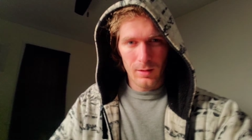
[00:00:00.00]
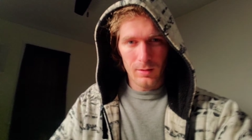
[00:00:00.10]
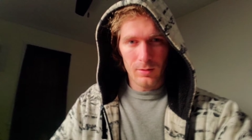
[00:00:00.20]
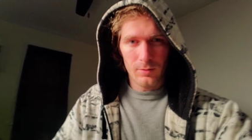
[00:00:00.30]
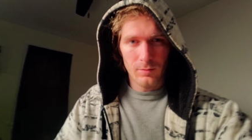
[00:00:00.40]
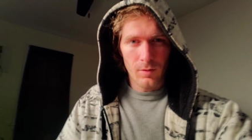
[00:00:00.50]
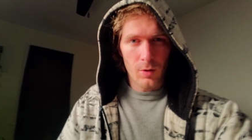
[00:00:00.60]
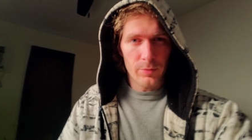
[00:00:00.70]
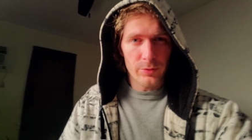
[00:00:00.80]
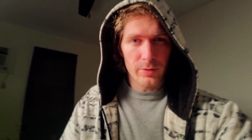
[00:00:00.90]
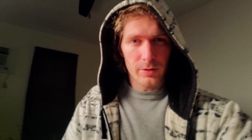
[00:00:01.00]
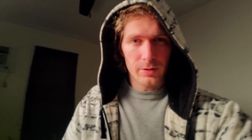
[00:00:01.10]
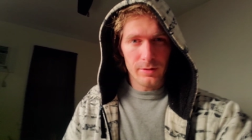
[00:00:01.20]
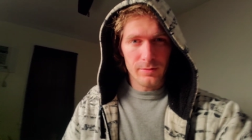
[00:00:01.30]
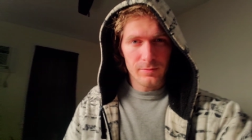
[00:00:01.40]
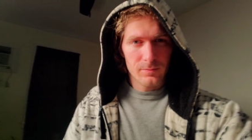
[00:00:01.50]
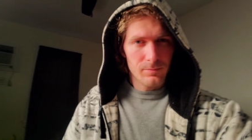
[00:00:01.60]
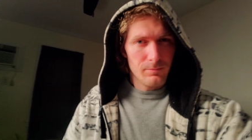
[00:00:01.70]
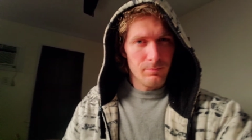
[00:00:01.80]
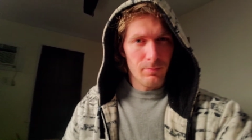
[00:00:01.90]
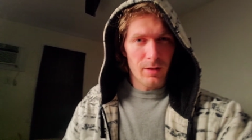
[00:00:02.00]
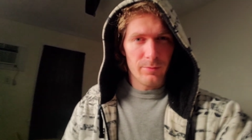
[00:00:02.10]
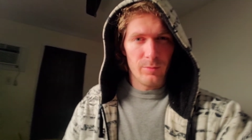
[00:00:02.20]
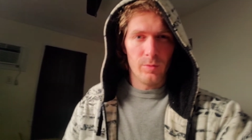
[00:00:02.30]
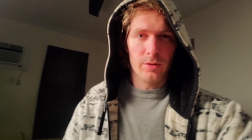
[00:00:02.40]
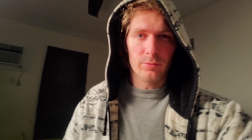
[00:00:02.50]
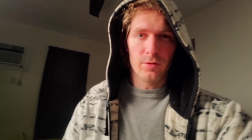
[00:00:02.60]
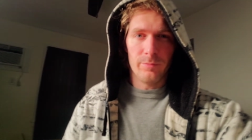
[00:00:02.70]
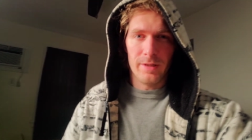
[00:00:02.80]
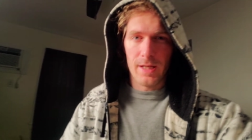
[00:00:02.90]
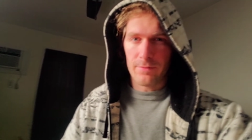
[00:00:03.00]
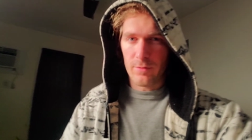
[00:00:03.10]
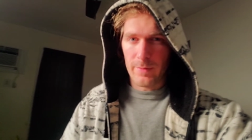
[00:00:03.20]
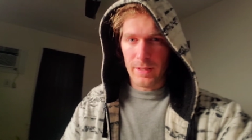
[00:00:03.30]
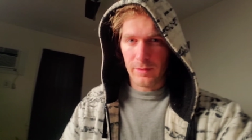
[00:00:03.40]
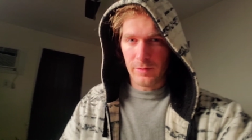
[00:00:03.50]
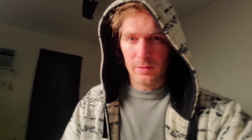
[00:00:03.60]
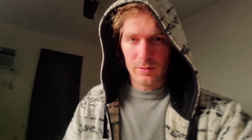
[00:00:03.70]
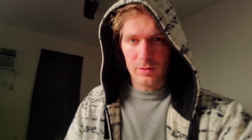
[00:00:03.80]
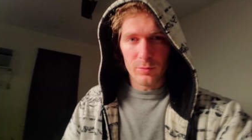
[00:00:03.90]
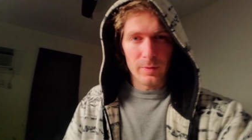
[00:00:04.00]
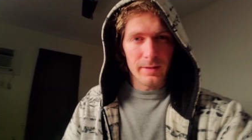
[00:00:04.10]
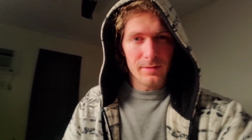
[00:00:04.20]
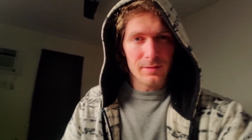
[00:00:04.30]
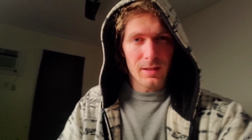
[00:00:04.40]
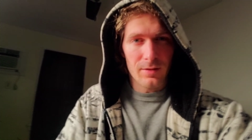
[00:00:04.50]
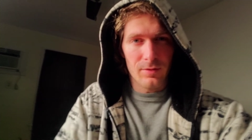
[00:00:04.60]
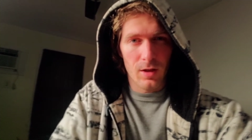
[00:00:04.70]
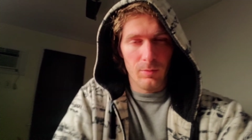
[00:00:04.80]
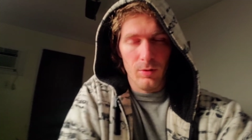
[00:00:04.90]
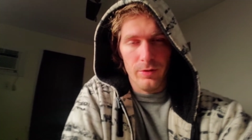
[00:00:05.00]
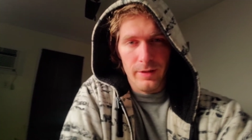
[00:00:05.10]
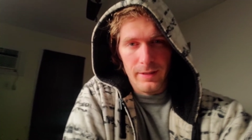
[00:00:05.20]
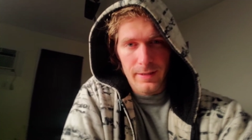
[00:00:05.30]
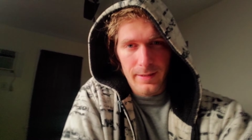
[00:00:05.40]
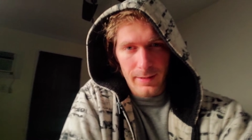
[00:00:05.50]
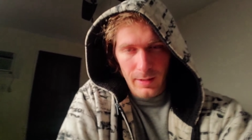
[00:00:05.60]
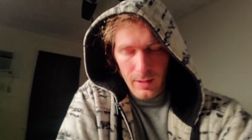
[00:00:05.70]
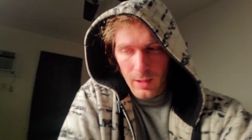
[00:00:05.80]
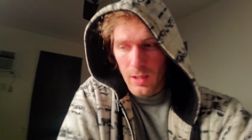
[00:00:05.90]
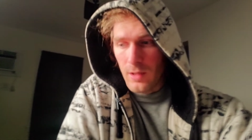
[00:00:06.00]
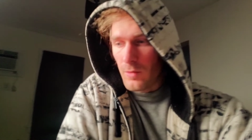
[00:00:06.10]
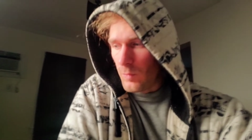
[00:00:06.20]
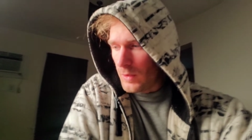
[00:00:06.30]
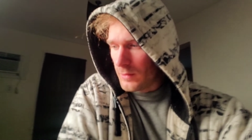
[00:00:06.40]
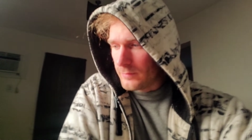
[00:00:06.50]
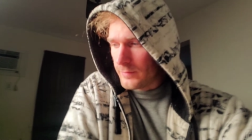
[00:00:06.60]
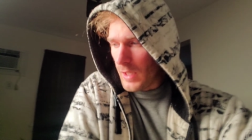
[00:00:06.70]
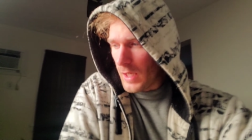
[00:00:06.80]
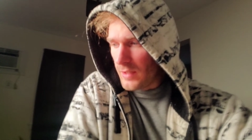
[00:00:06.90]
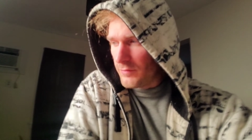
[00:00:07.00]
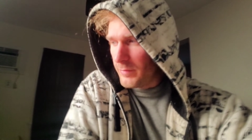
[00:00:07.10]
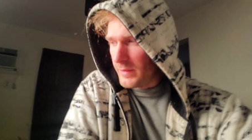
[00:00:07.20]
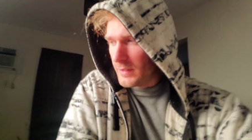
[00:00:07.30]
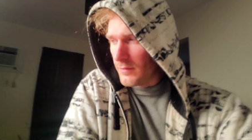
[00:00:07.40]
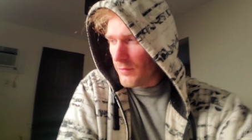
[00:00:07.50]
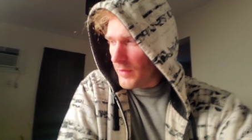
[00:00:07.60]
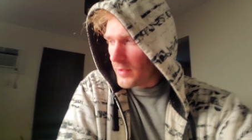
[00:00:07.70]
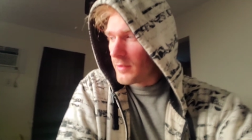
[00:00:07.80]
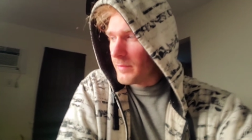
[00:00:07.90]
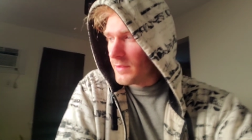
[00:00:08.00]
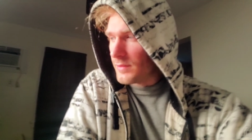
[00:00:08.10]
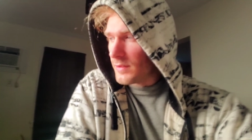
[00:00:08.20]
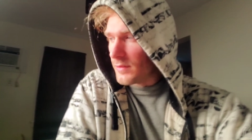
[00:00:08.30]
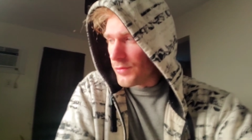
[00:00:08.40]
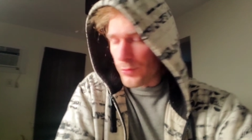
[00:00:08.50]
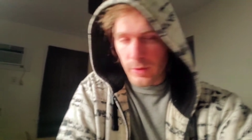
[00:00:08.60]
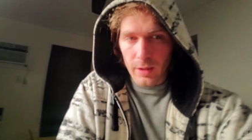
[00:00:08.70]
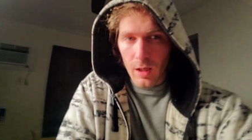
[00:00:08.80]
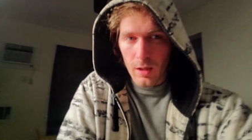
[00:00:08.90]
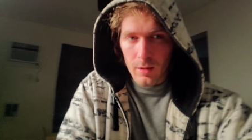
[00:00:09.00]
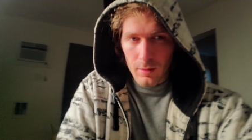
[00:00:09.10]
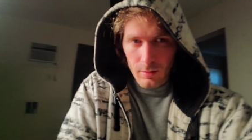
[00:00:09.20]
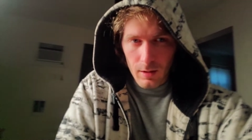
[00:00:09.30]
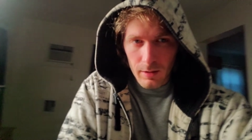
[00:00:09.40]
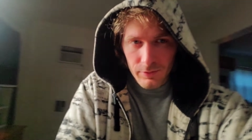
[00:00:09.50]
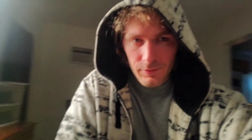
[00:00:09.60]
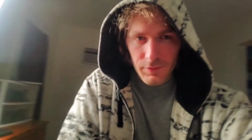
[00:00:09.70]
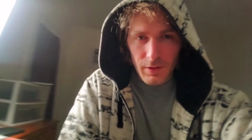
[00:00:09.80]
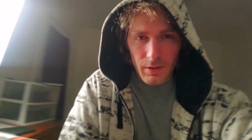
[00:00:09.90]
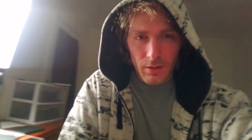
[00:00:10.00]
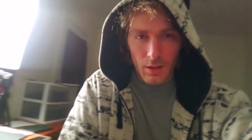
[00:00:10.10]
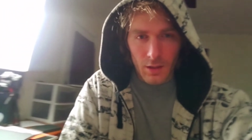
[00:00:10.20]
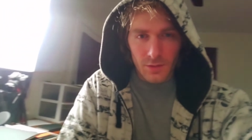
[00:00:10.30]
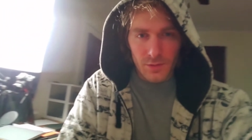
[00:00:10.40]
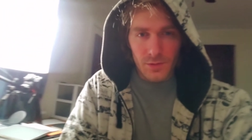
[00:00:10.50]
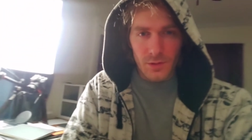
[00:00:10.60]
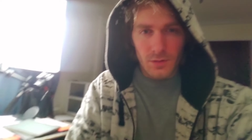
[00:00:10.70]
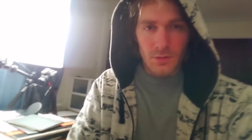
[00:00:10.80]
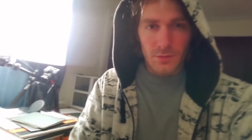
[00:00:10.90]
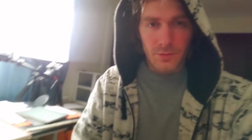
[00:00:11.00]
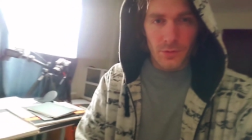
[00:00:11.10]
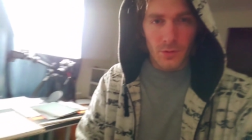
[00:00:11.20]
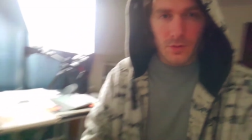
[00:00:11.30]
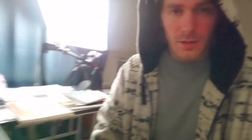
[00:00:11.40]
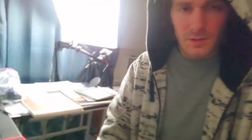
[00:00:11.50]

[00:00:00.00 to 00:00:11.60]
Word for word: Hello, hope you're doing good. Might have been wondering where I've been at for the past two weeks since I haven't uploaded anything. Well, I've been very busy doing lots and lots of drawings.